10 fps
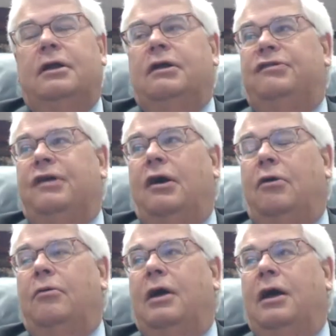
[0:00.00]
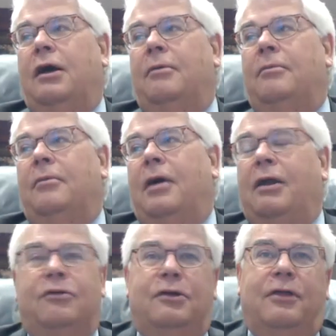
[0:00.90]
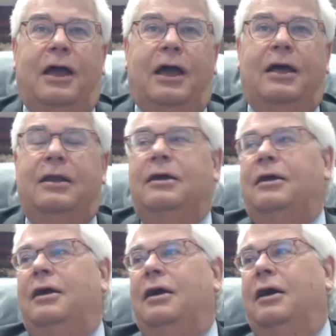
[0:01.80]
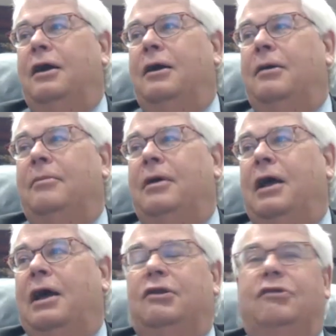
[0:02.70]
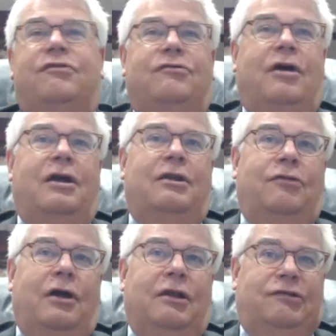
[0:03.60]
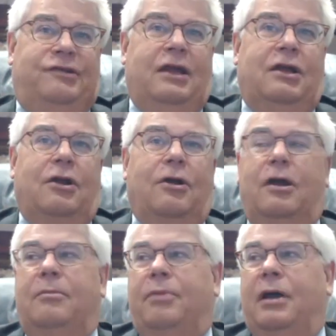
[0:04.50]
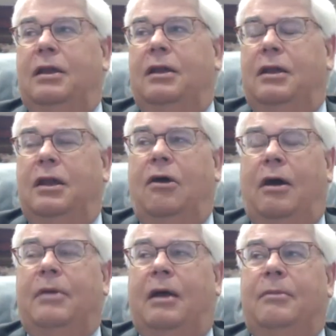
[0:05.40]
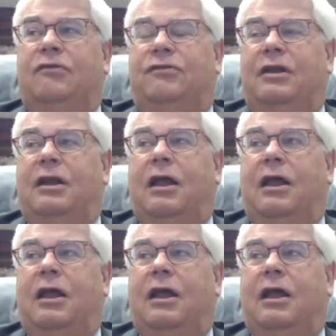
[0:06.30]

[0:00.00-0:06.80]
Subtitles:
So I don't do that. I do try to stay current, but no, I'm interested in a